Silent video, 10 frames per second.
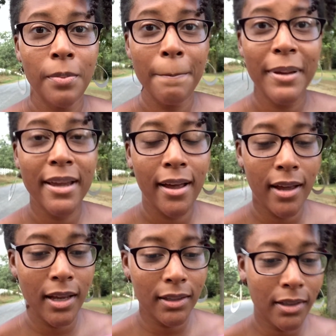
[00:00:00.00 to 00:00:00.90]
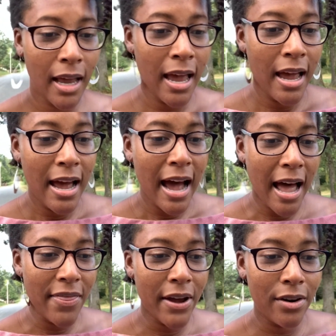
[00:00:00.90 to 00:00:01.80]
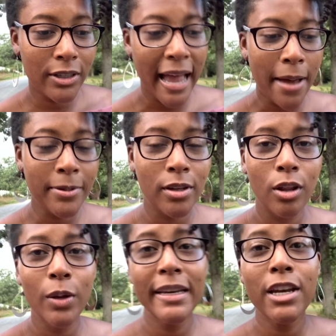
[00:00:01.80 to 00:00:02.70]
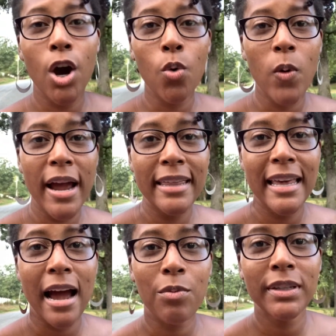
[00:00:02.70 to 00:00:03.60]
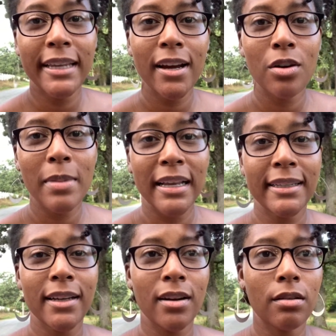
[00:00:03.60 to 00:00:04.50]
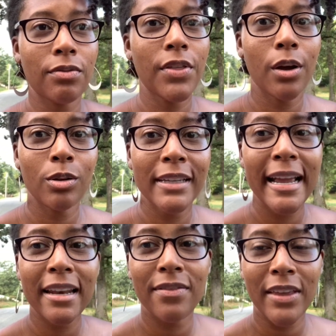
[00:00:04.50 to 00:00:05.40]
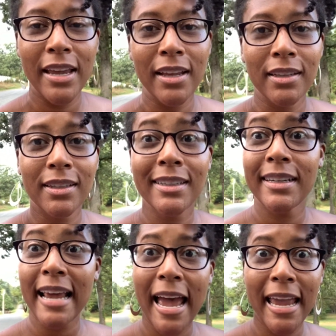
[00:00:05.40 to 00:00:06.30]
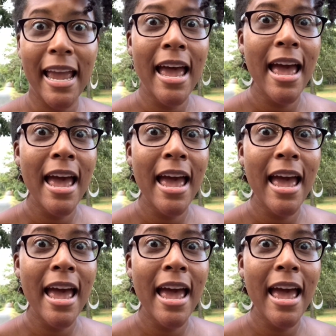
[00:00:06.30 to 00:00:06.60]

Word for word: because there's absolutely no way that I would tell myself those negative things today.